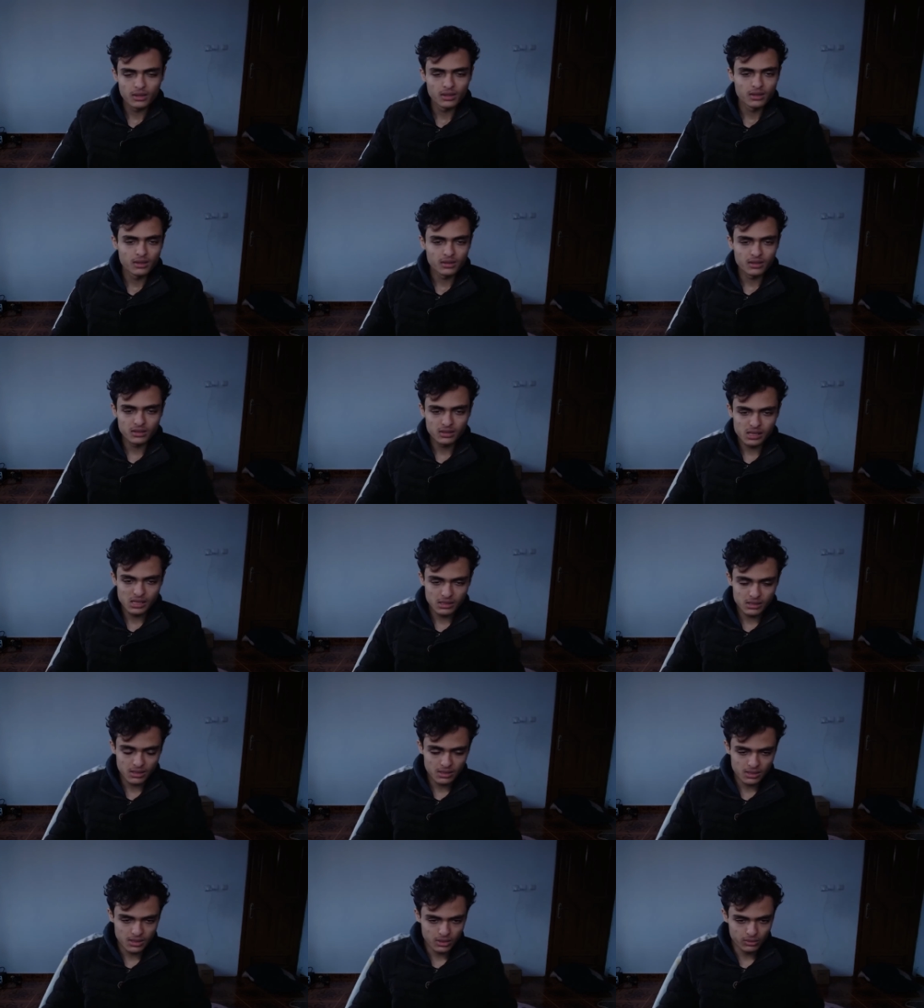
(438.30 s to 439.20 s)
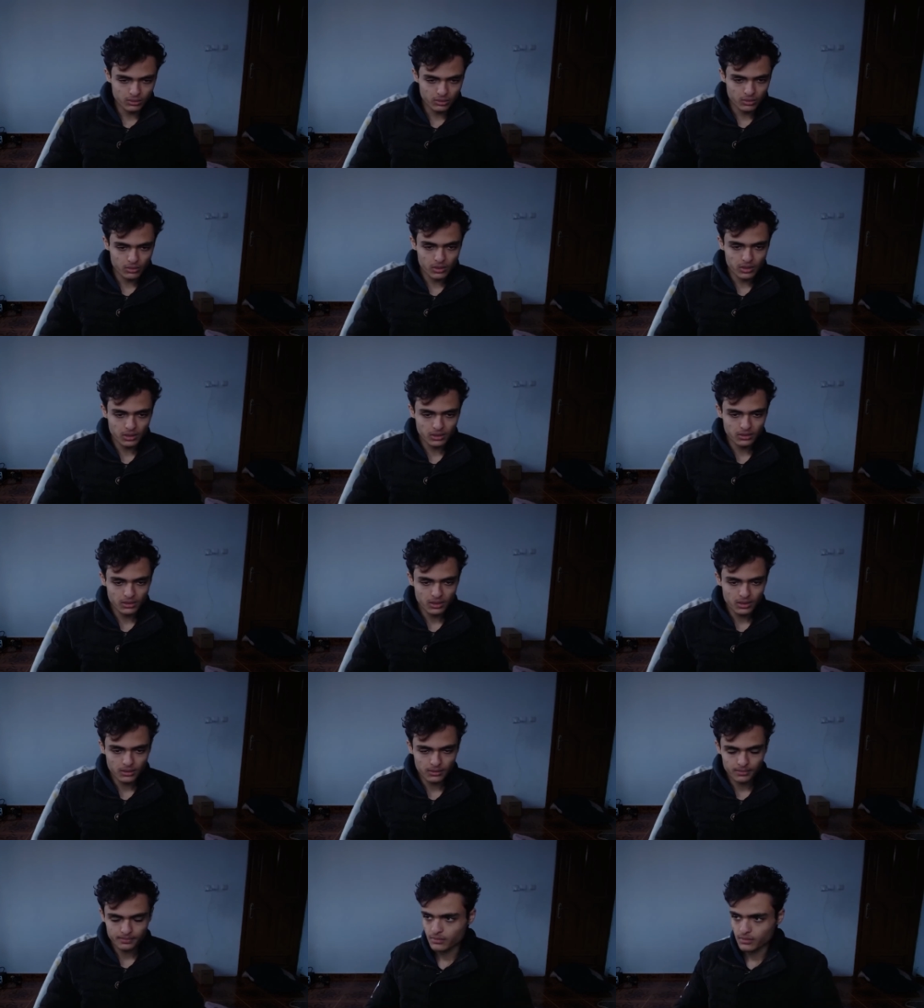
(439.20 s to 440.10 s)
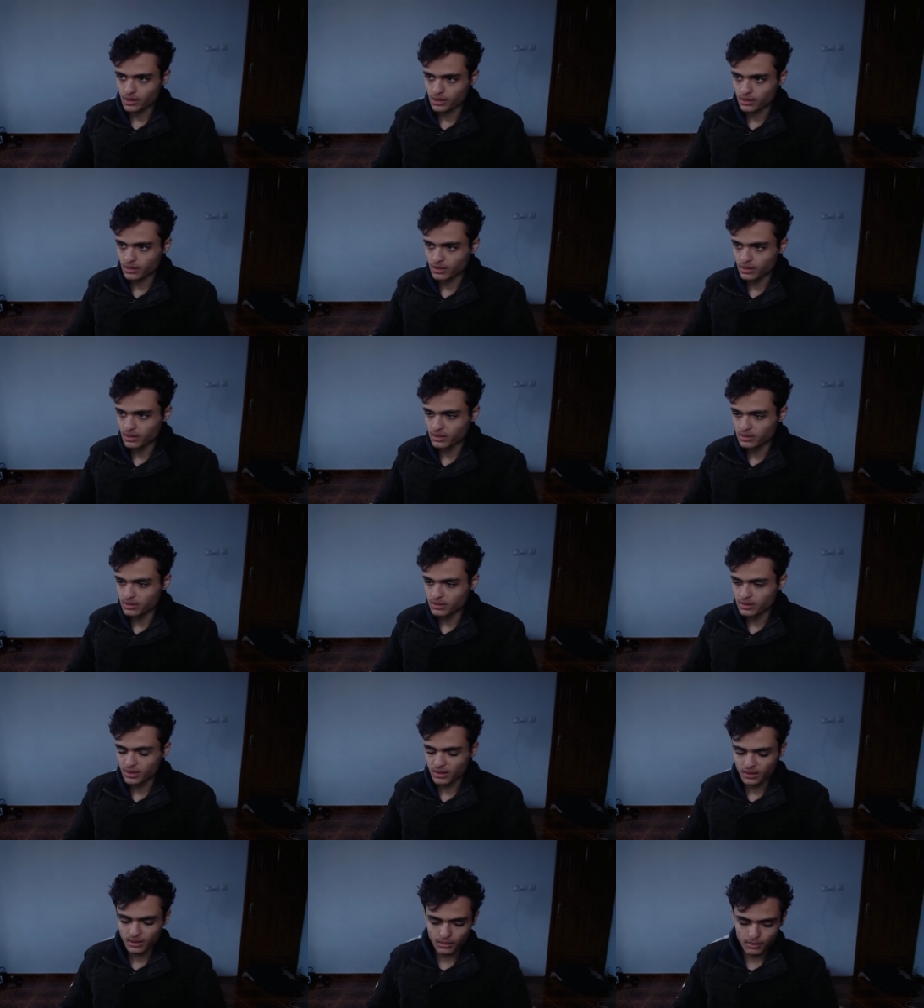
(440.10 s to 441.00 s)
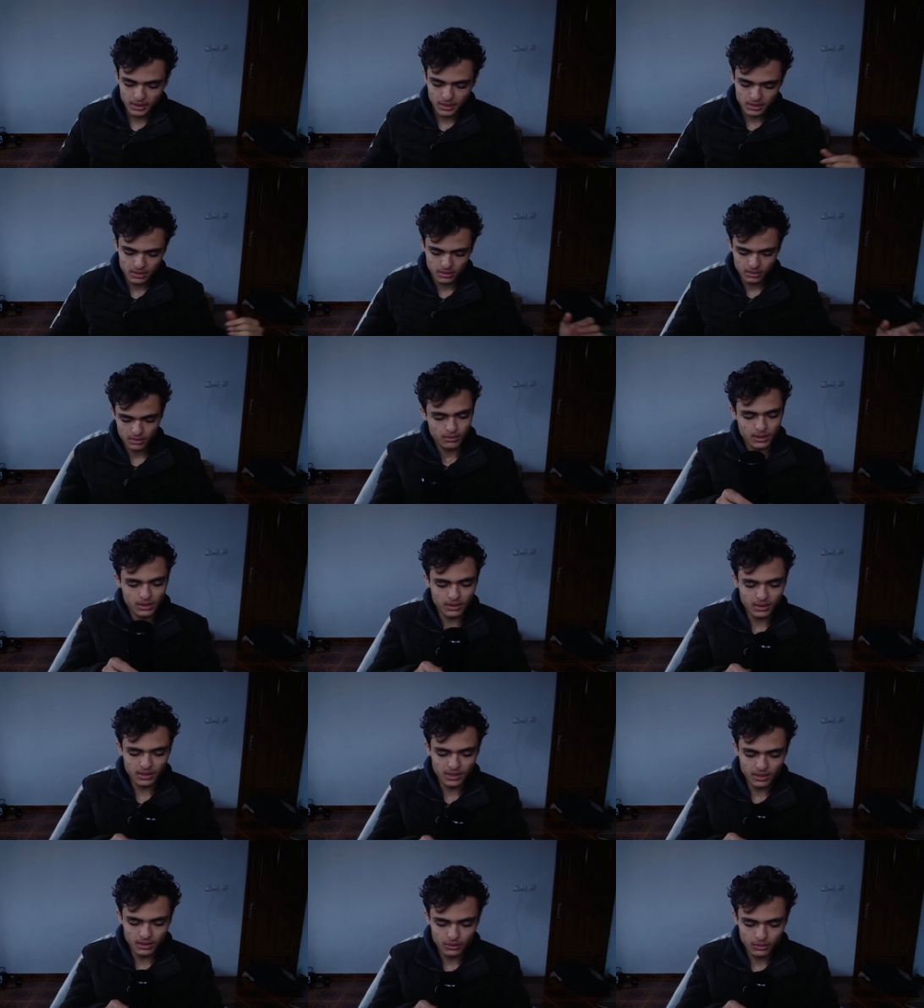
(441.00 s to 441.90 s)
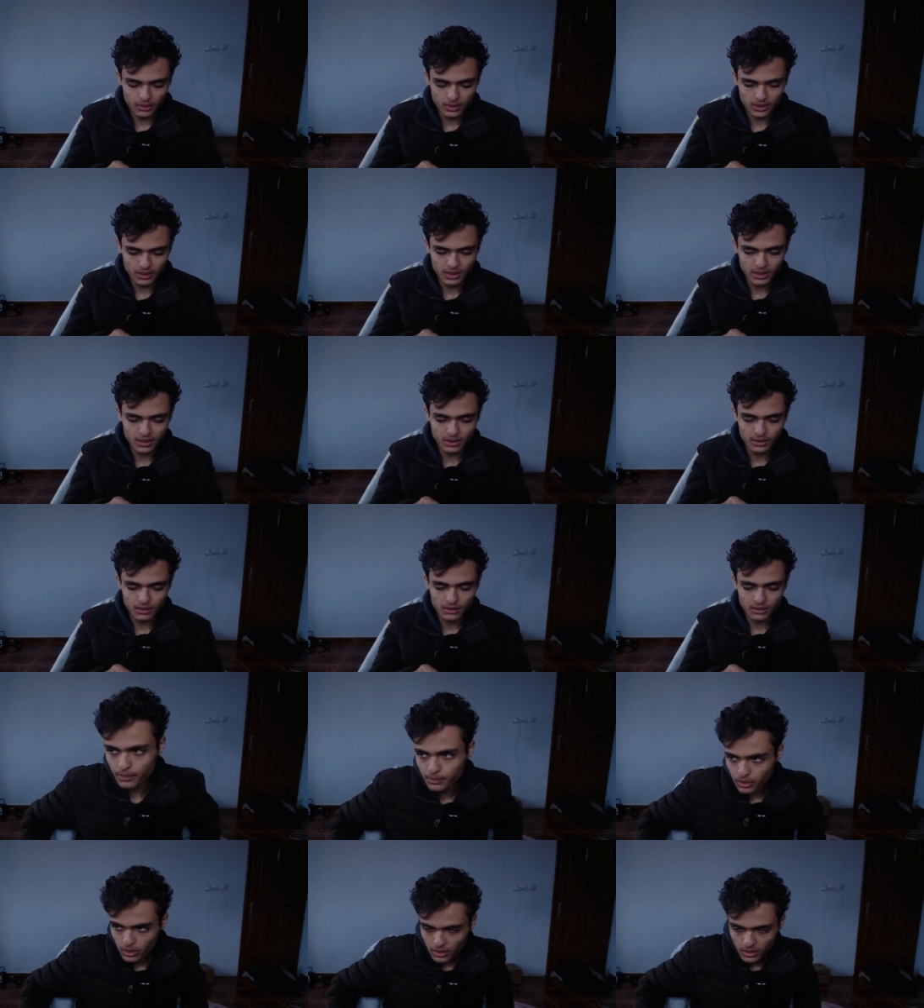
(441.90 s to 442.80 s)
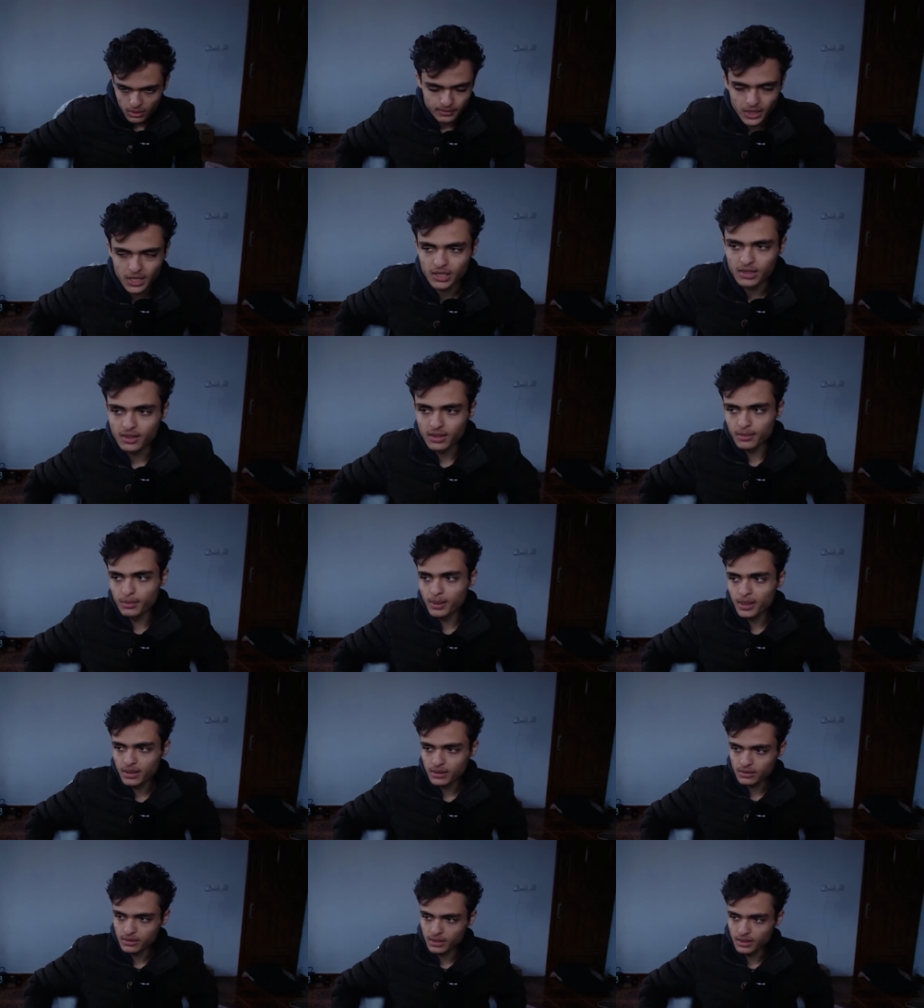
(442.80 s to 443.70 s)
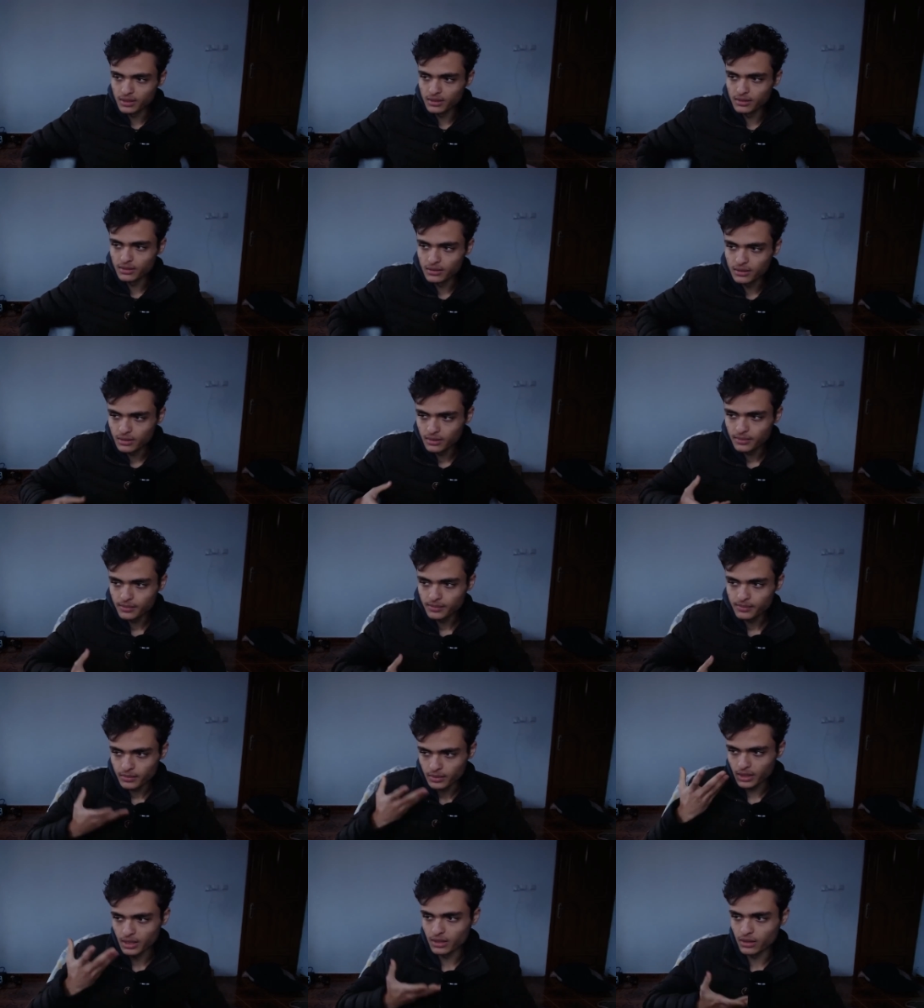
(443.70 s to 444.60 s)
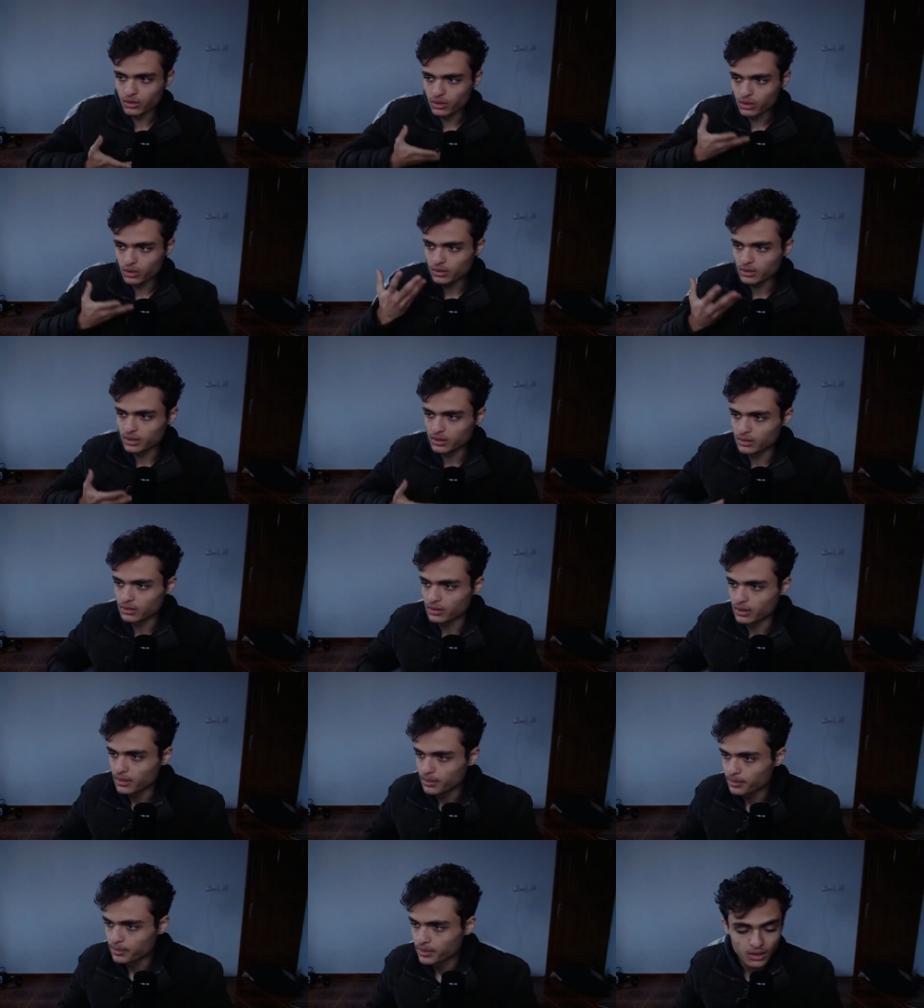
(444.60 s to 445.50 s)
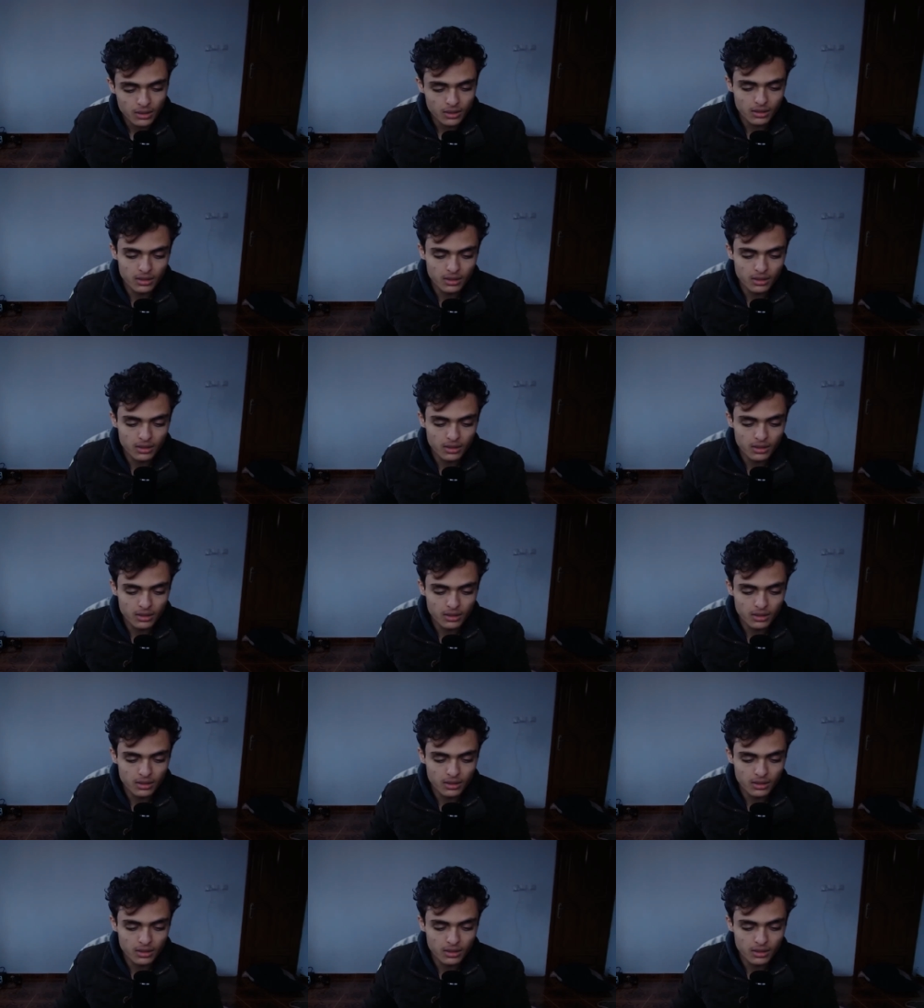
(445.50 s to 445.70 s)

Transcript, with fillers: This is the sound quality. It's not the best, but like when I put it at the box and like hold it up,